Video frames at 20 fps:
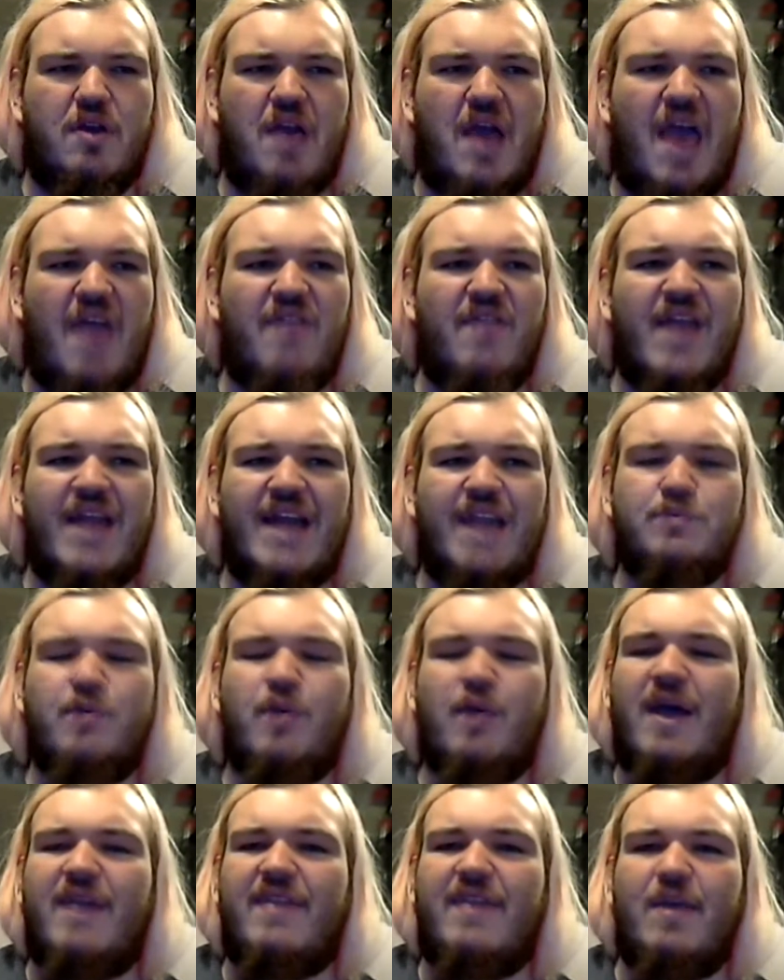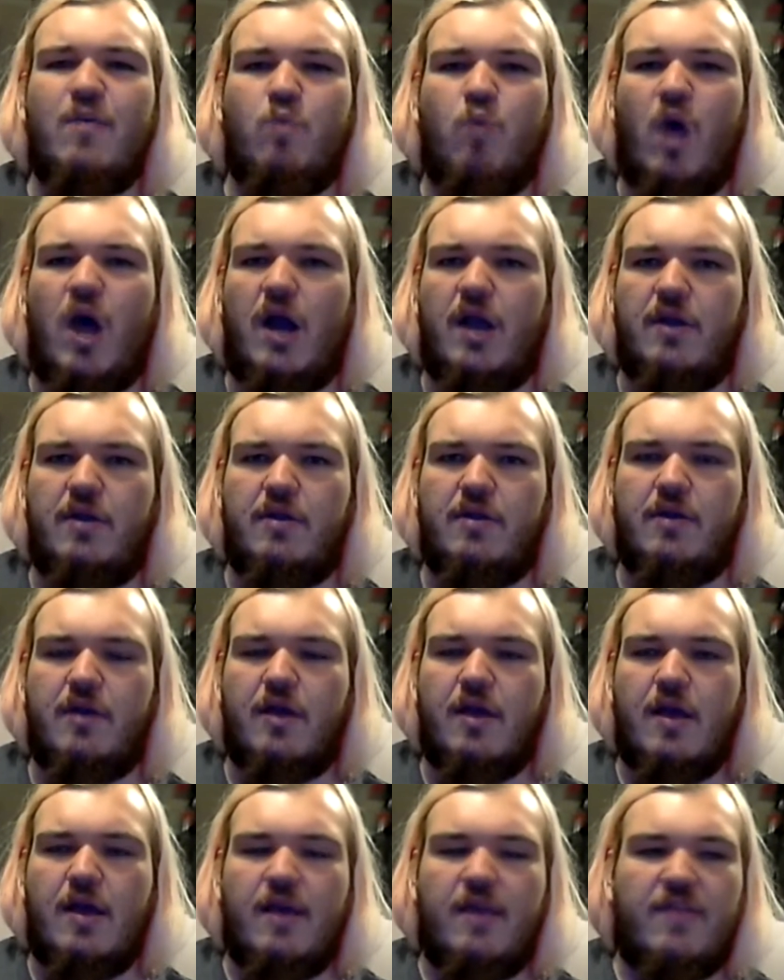And that's why they won.
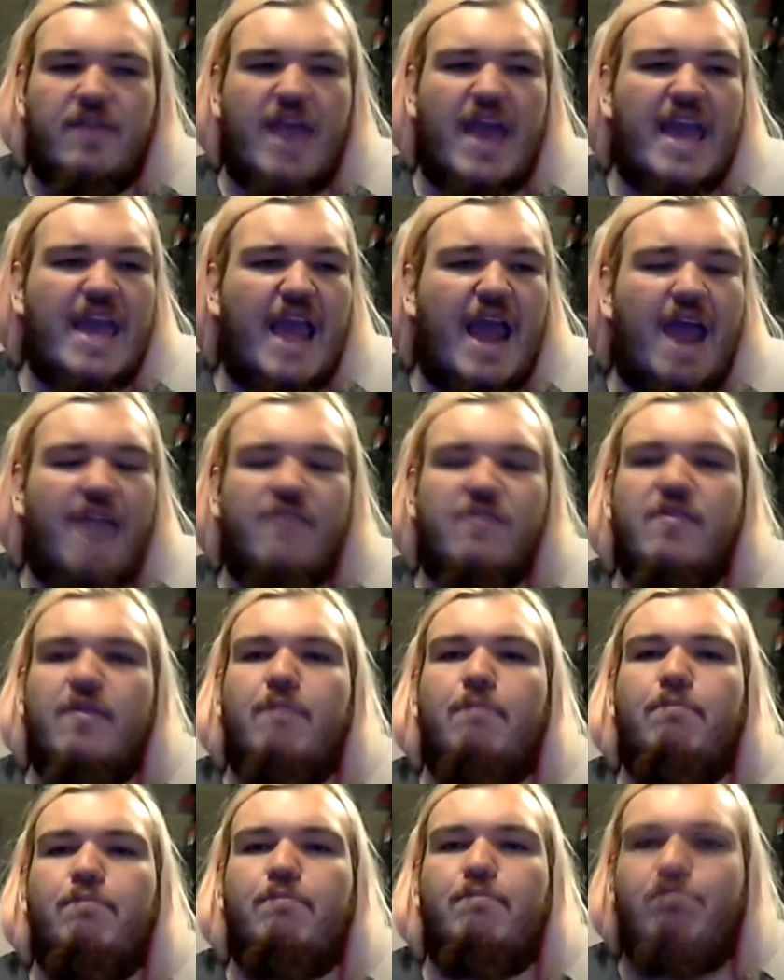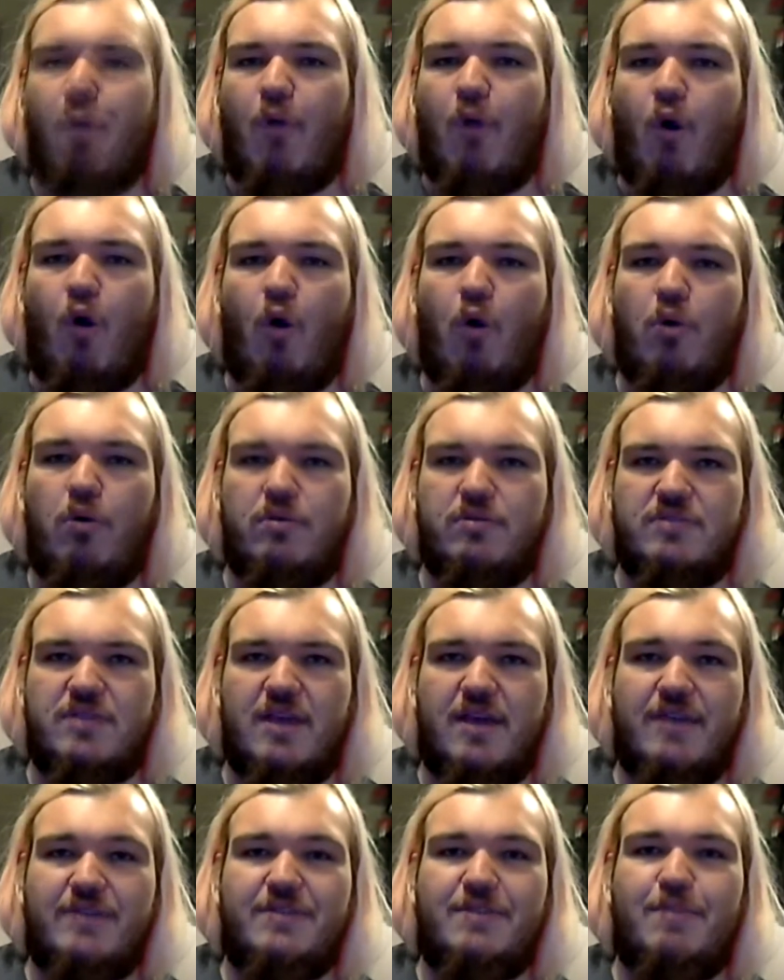They had the balls
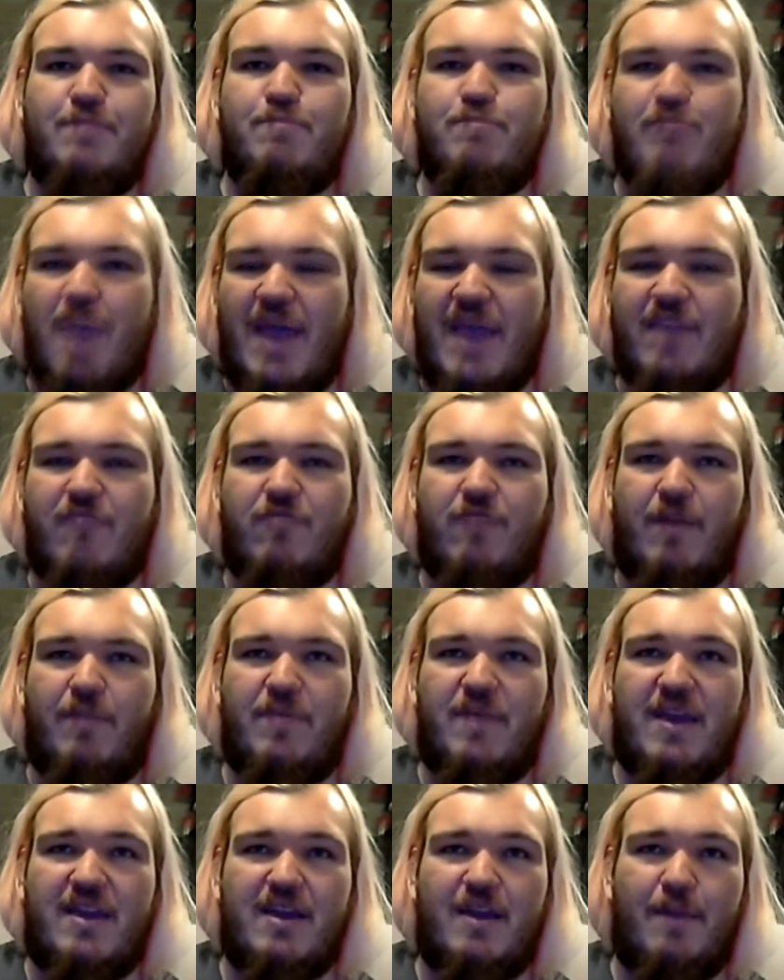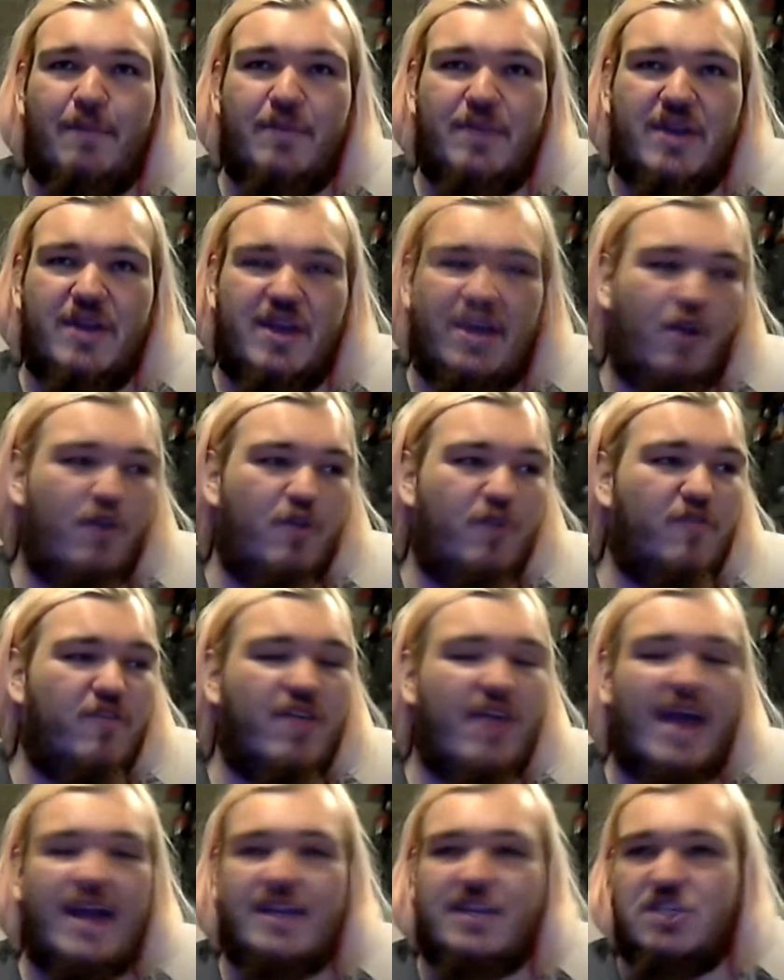to bankrupt their company over
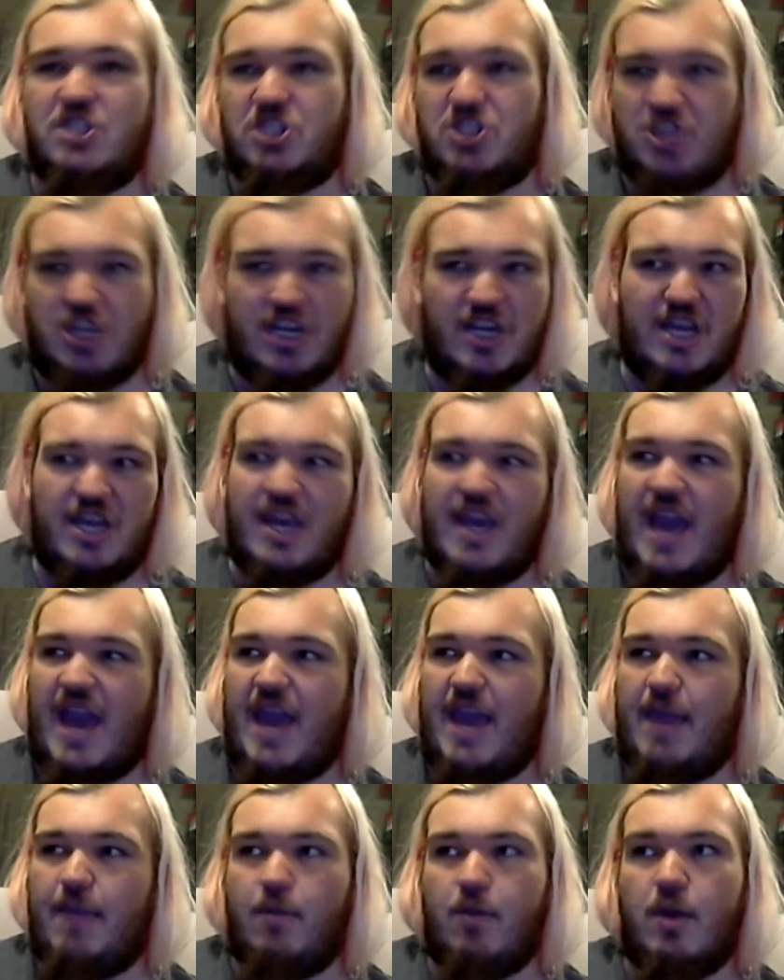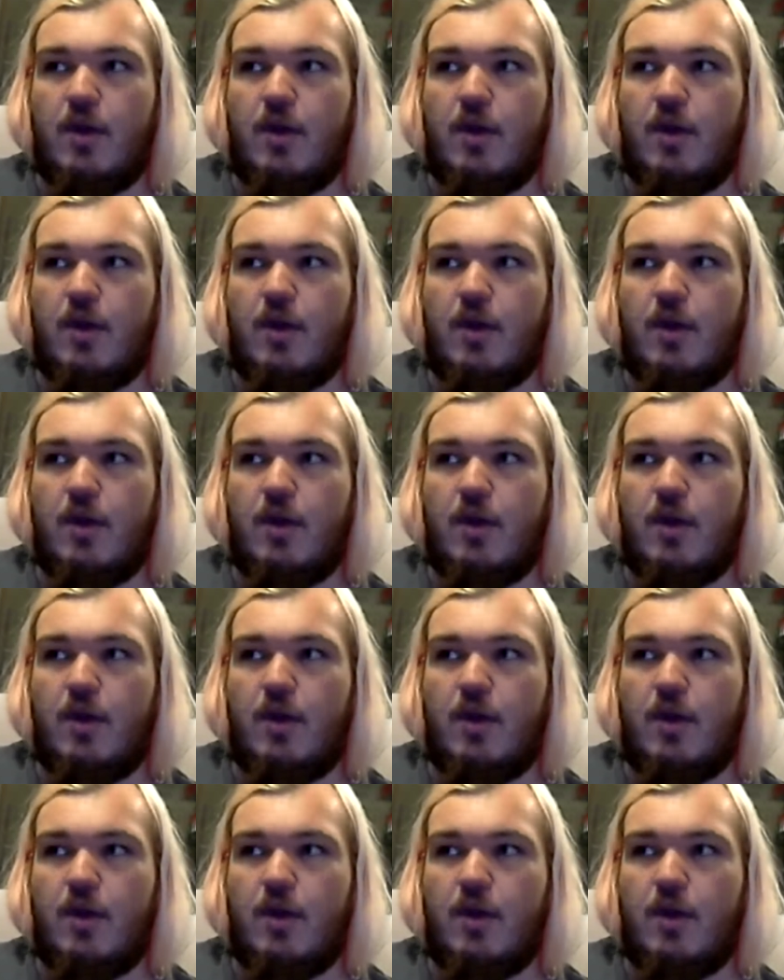that shitty game.